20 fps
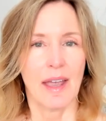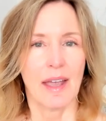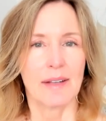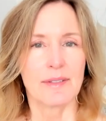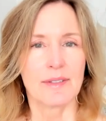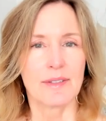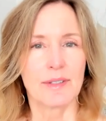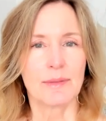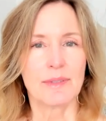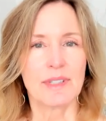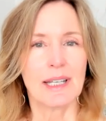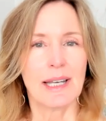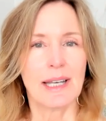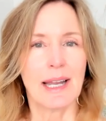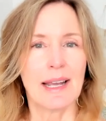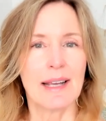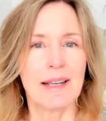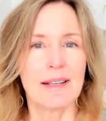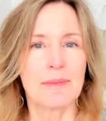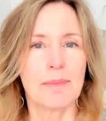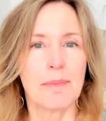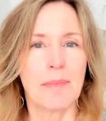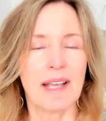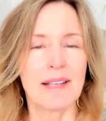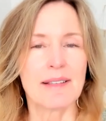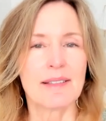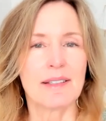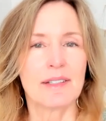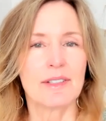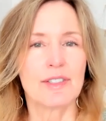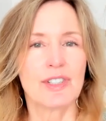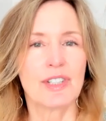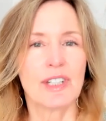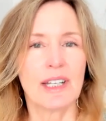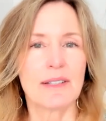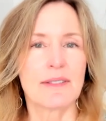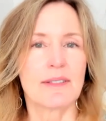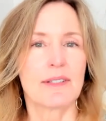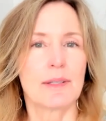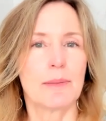And so today's message
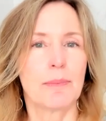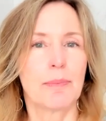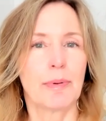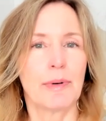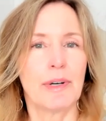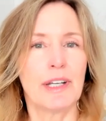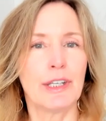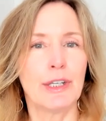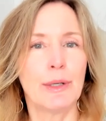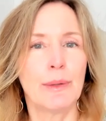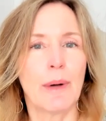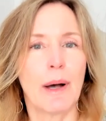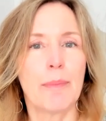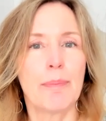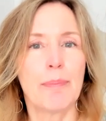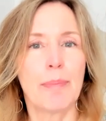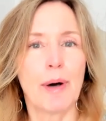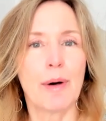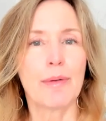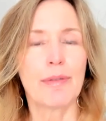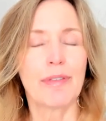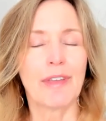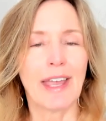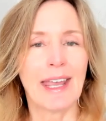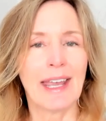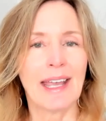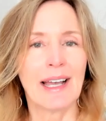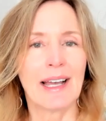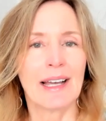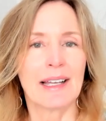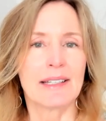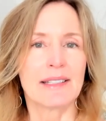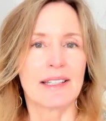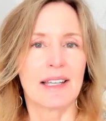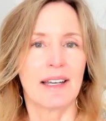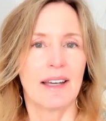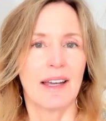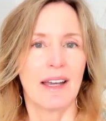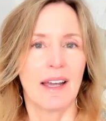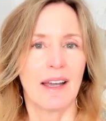gets to bring you a both and.
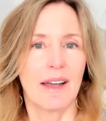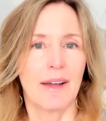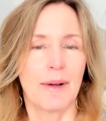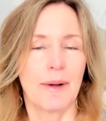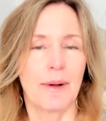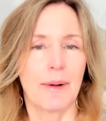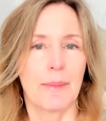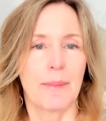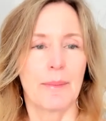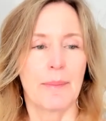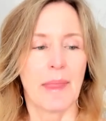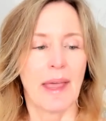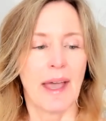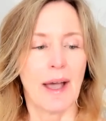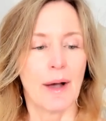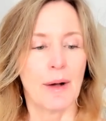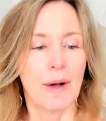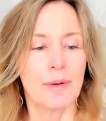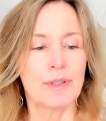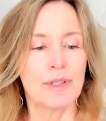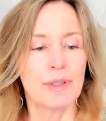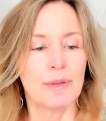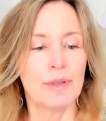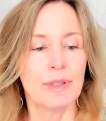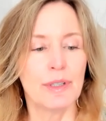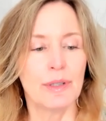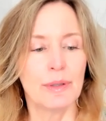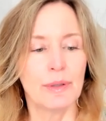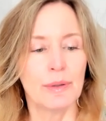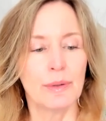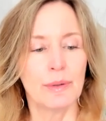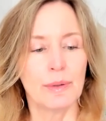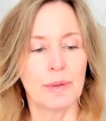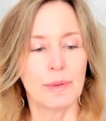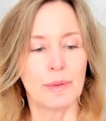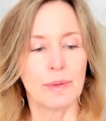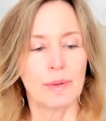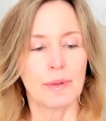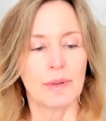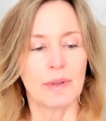How do
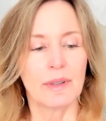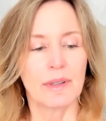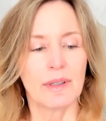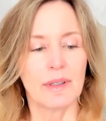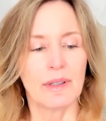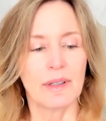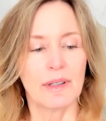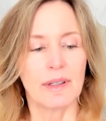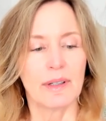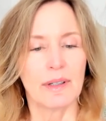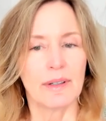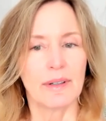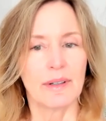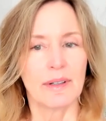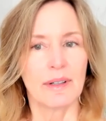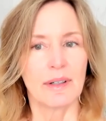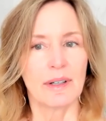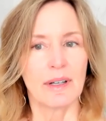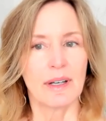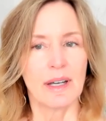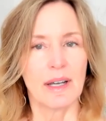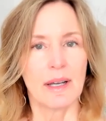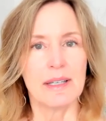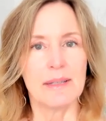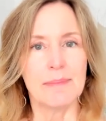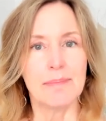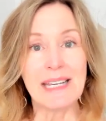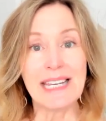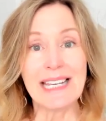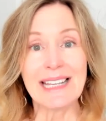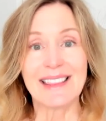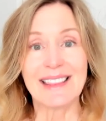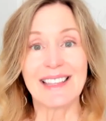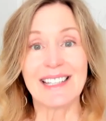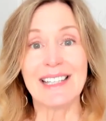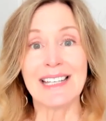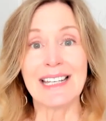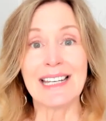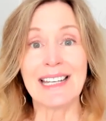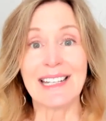you meet the
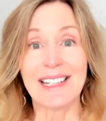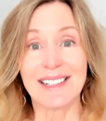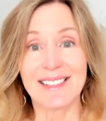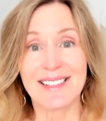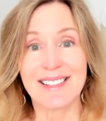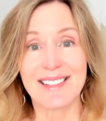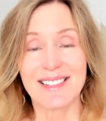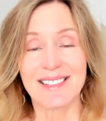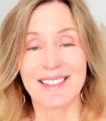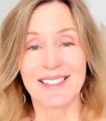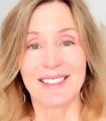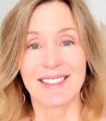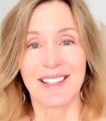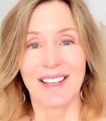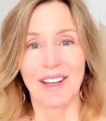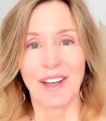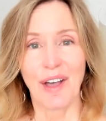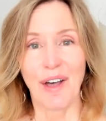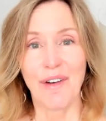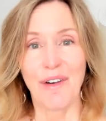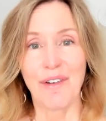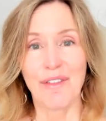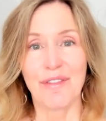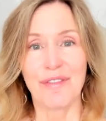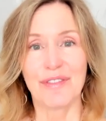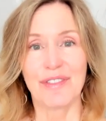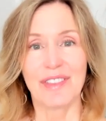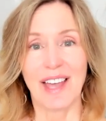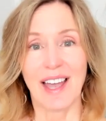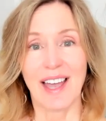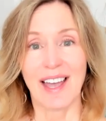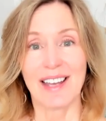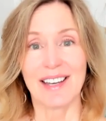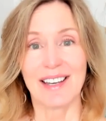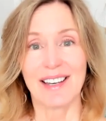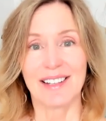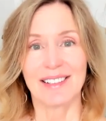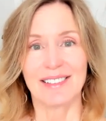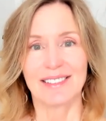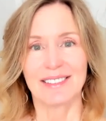needs of that
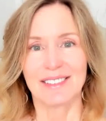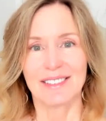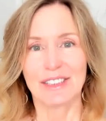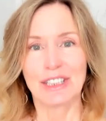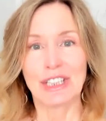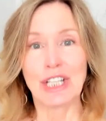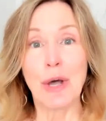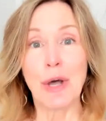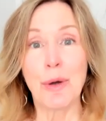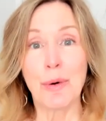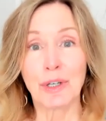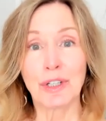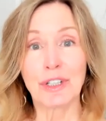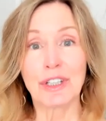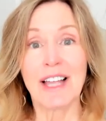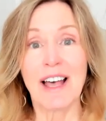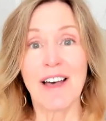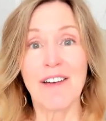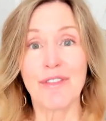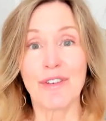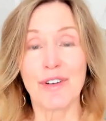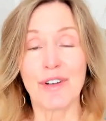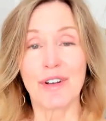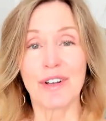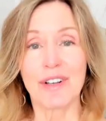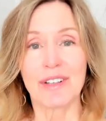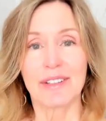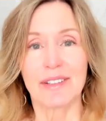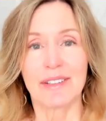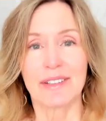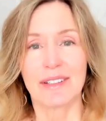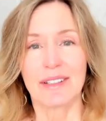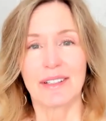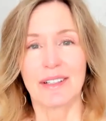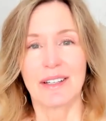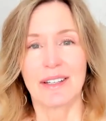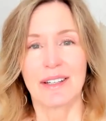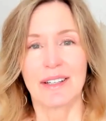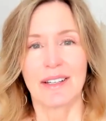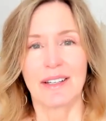lower level
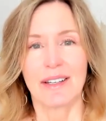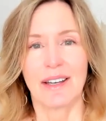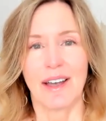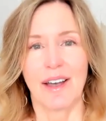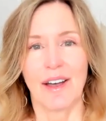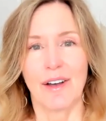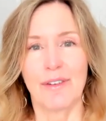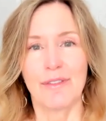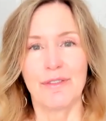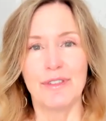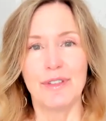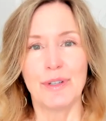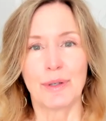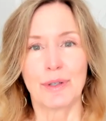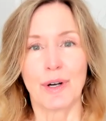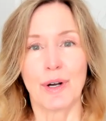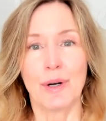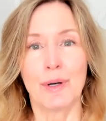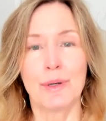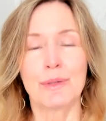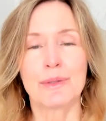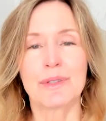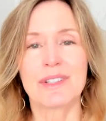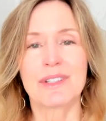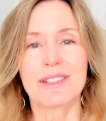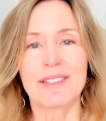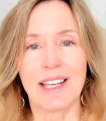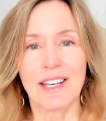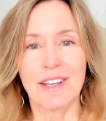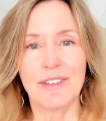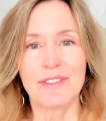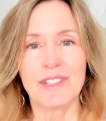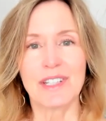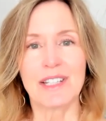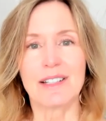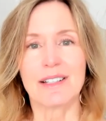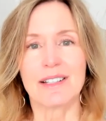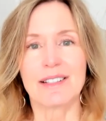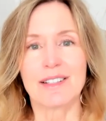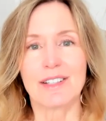of your own
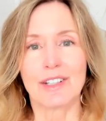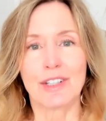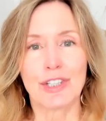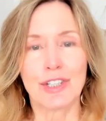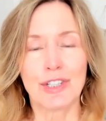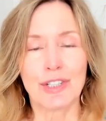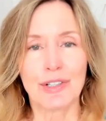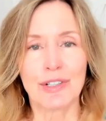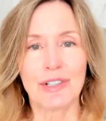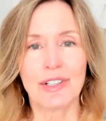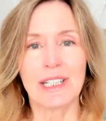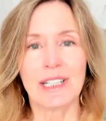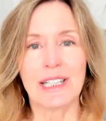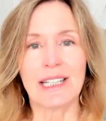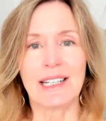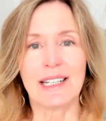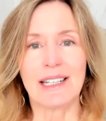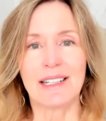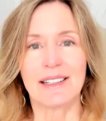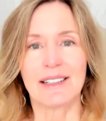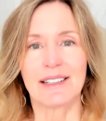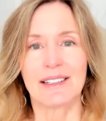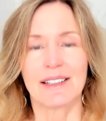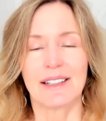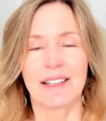safety, security,